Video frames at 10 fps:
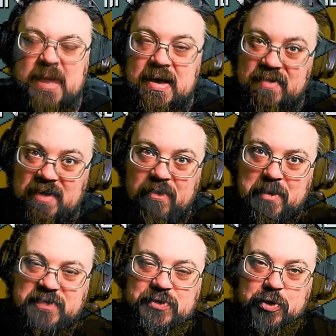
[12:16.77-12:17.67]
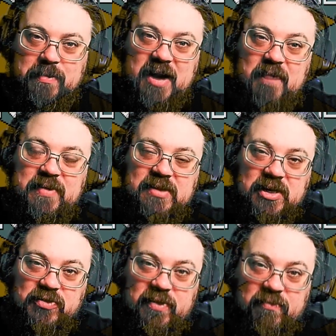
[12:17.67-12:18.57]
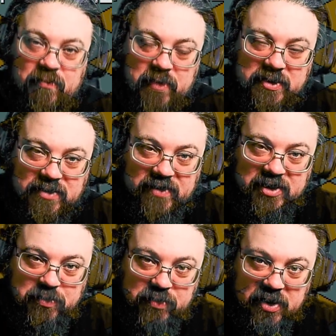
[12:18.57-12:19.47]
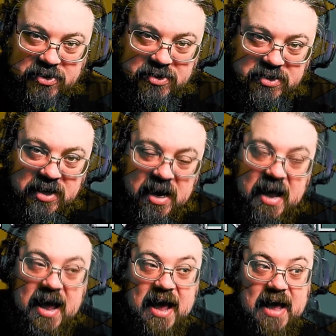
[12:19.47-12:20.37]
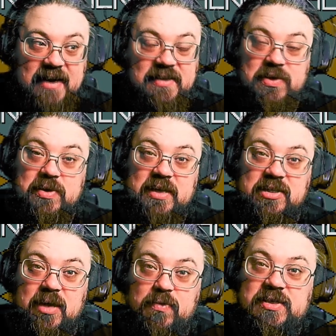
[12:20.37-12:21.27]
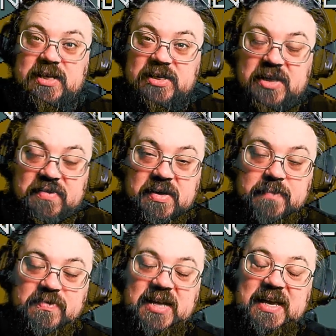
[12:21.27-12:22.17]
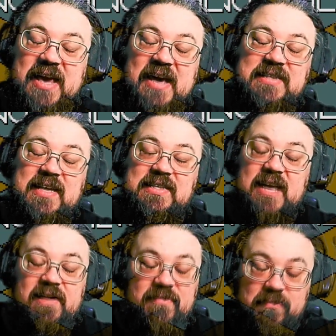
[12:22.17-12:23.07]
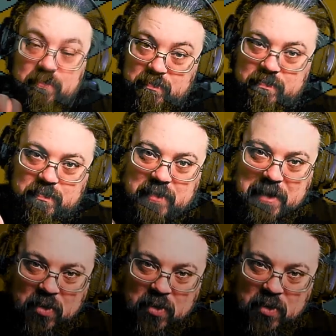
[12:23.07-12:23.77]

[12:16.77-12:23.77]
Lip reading: Thank you very much for joining me. I've been Titus Creed from Project Phoenix Productions. And until the next time we see each other, take care, stay safe, play more